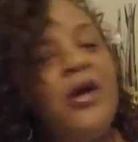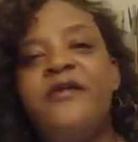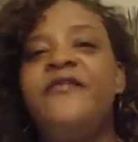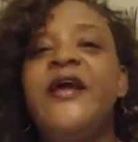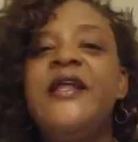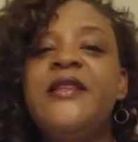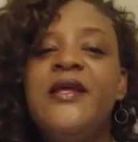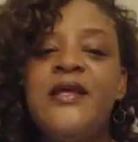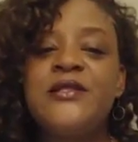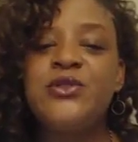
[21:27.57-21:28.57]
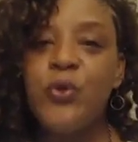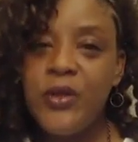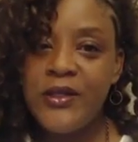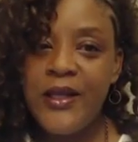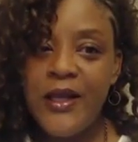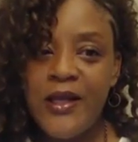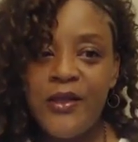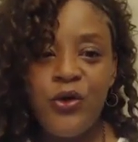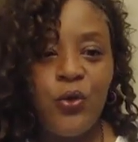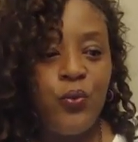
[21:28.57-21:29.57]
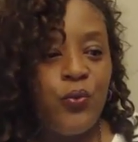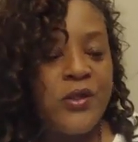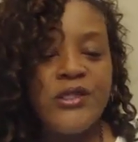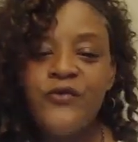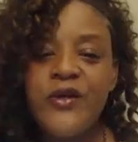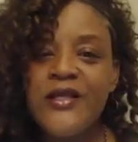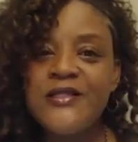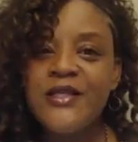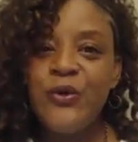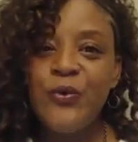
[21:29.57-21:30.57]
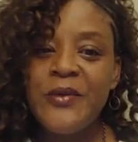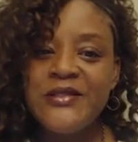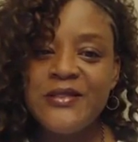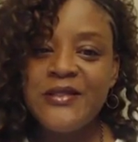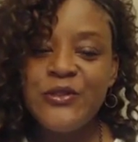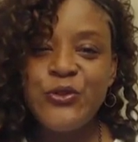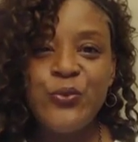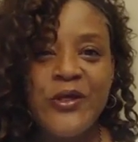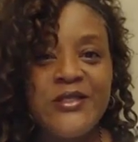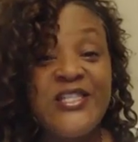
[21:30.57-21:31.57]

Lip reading: Faith is knowing that once everything is done with my son's situation,